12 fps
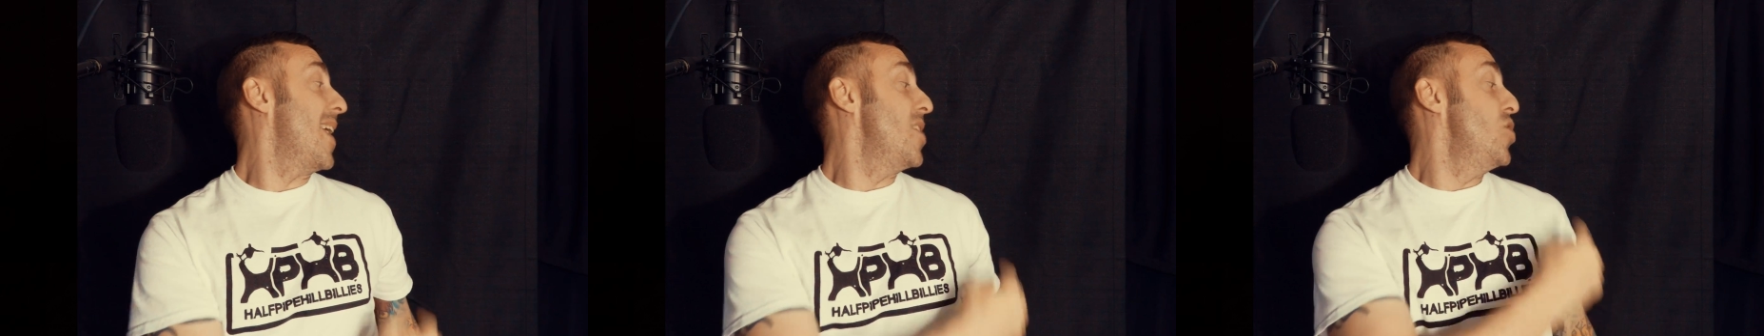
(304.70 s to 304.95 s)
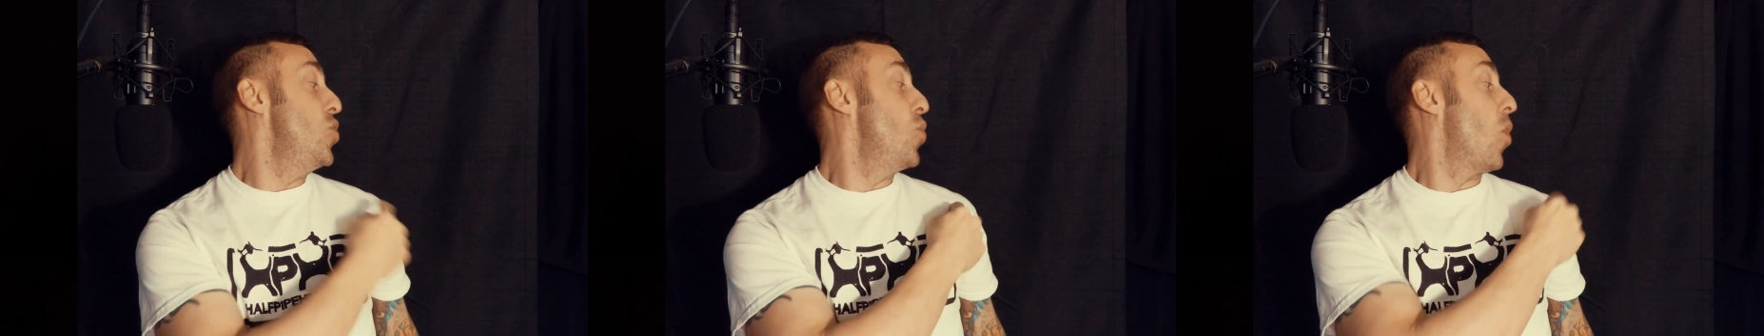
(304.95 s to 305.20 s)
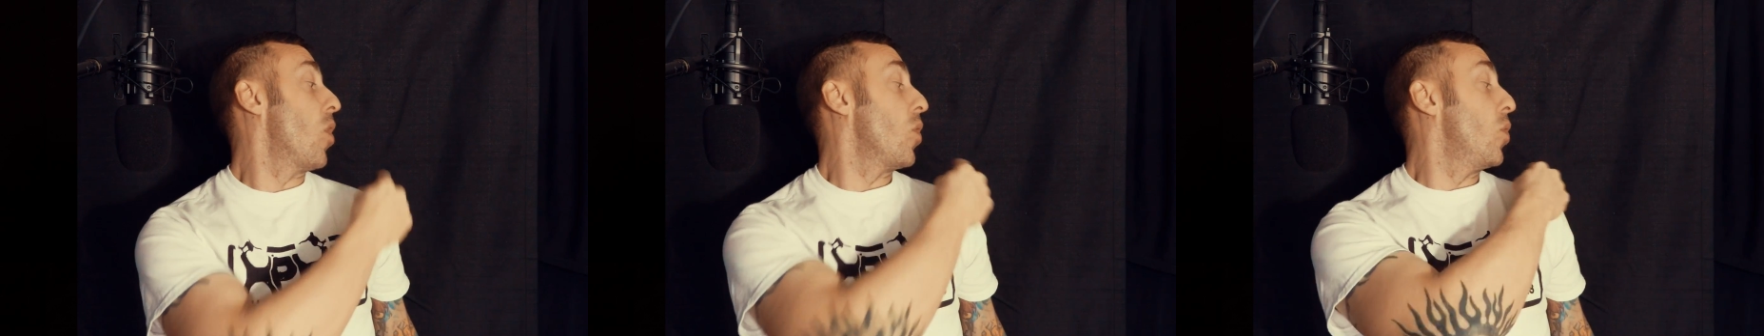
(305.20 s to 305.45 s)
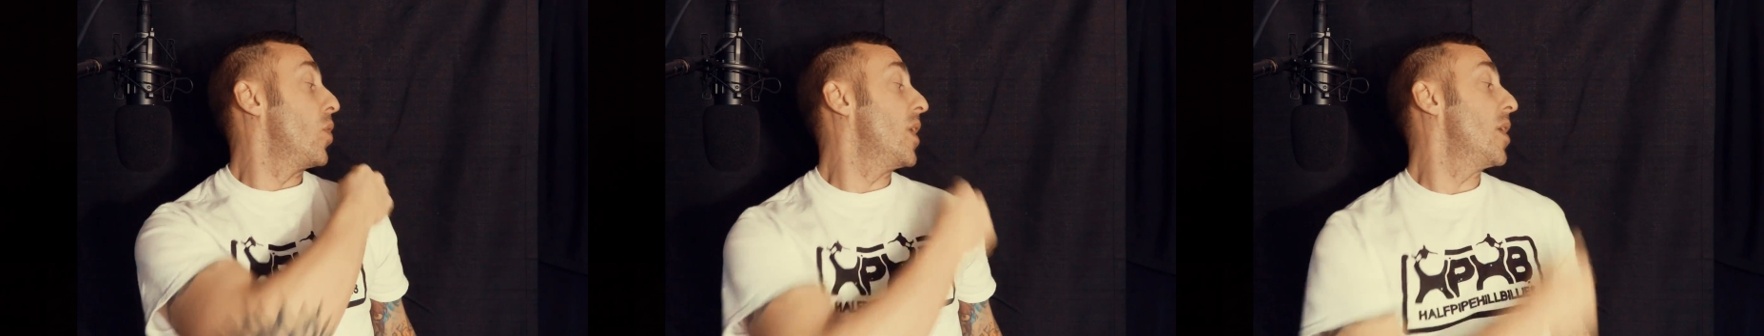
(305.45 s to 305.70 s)
and you are
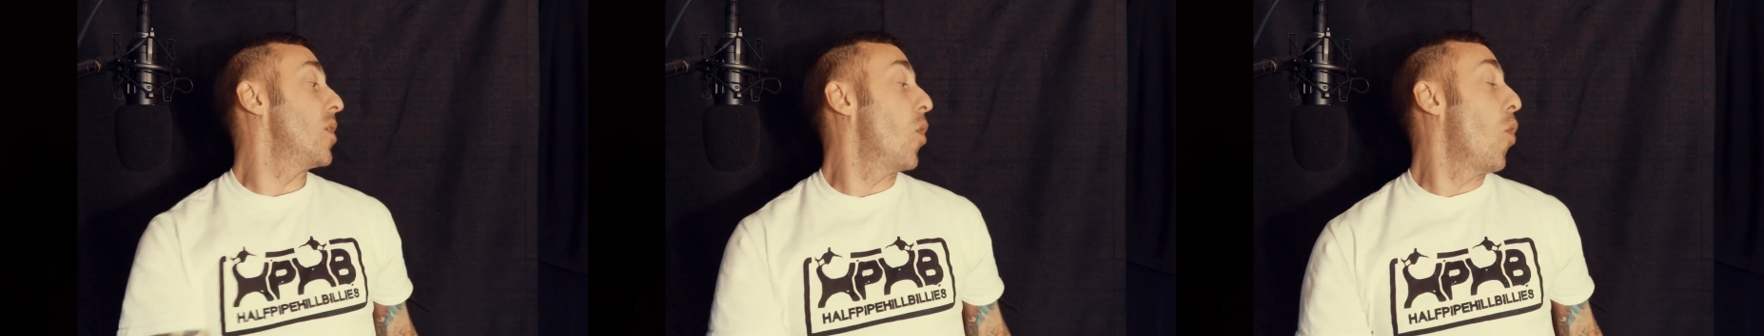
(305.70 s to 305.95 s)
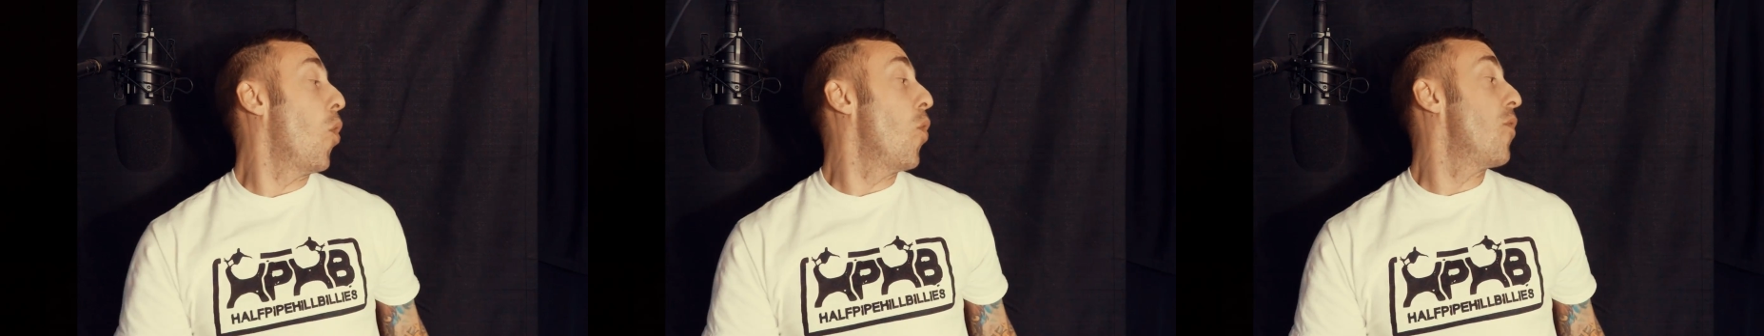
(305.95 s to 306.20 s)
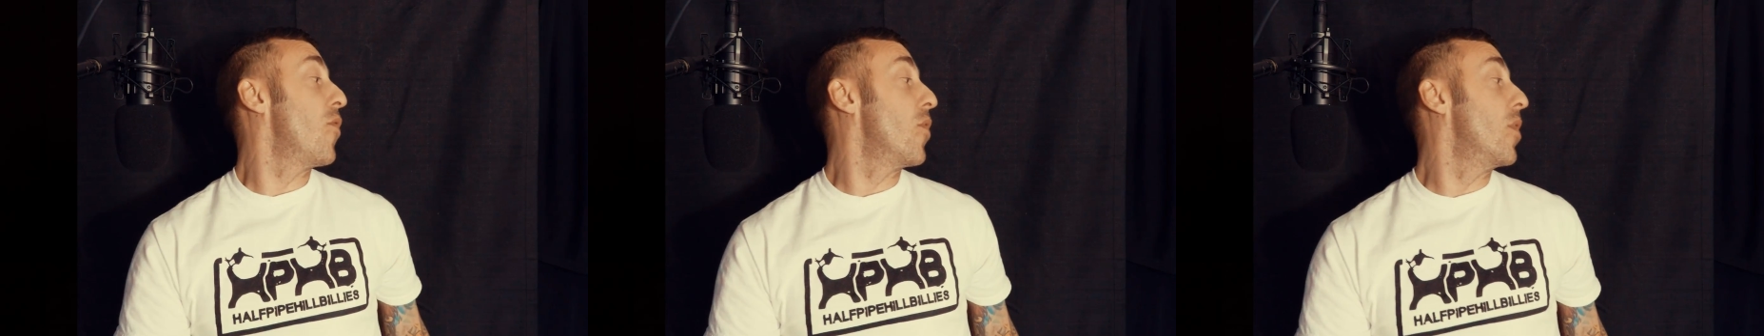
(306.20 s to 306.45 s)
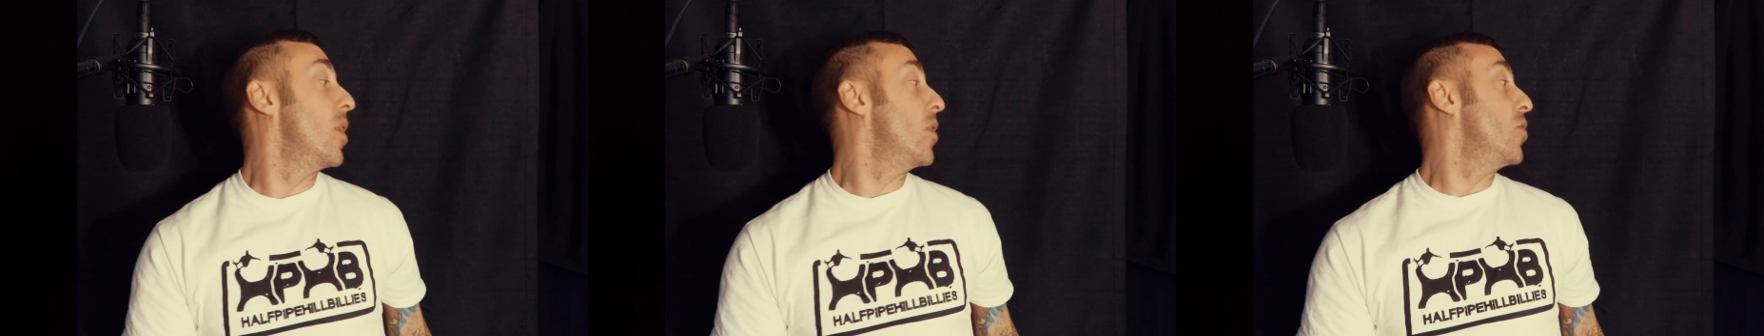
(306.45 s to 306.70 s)
looking over
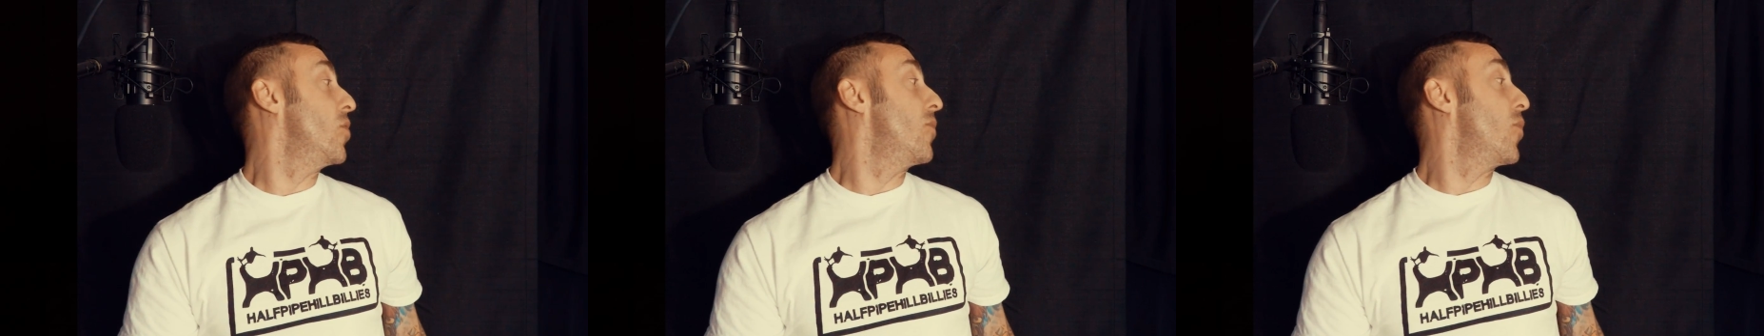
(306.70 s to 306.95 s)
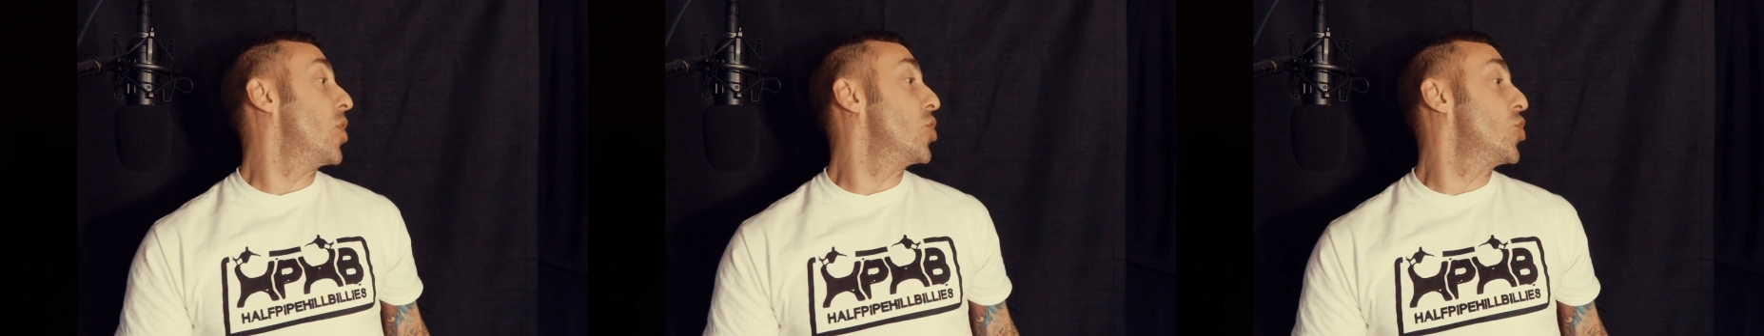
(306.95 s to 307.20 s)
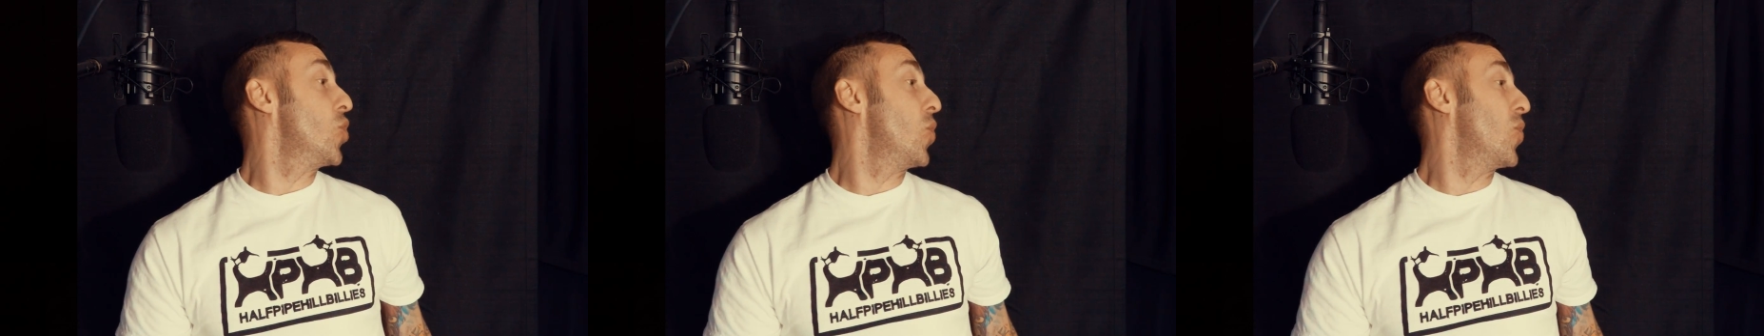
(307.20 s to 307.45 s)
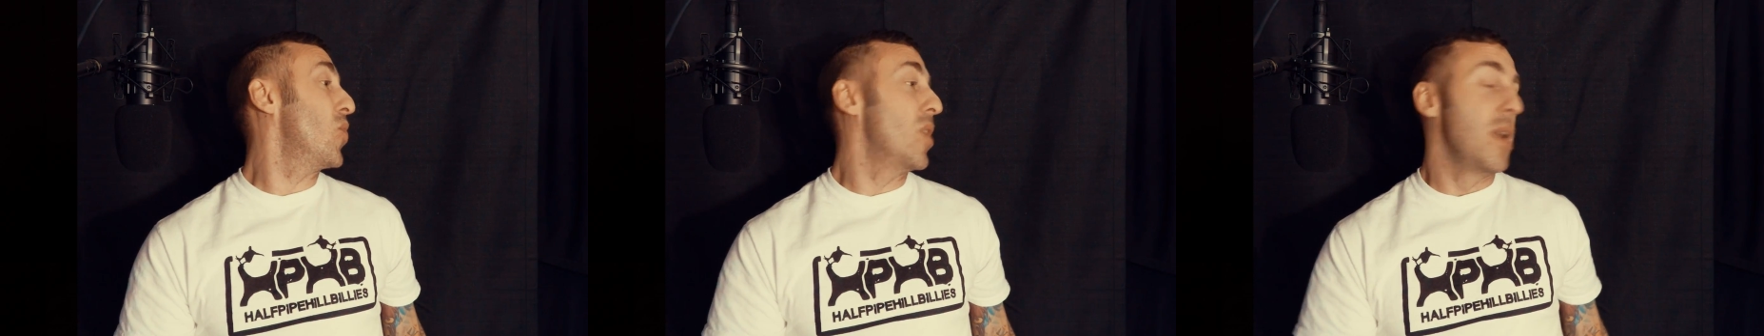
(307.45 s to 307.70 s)
your front
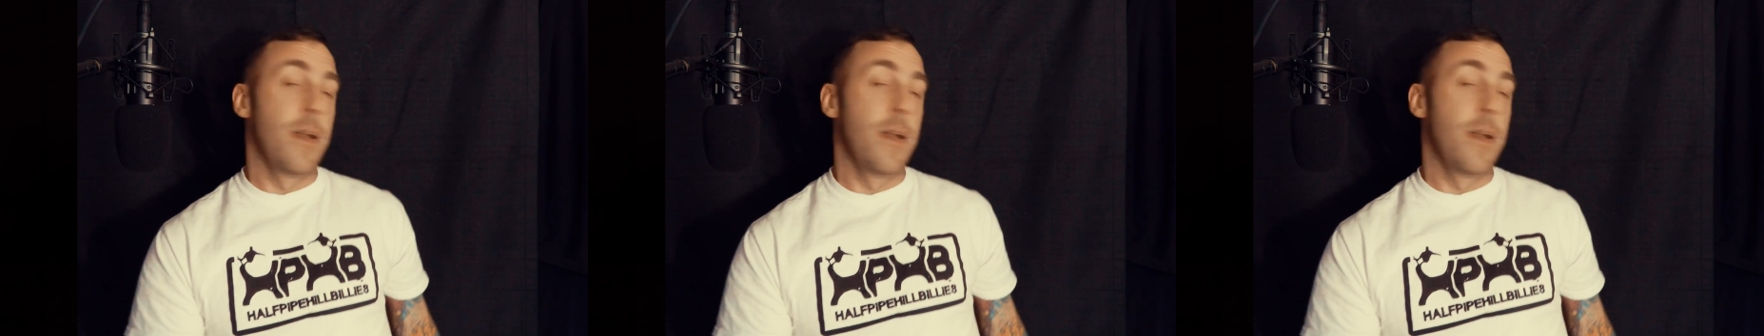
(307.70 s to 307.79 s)
shoulder.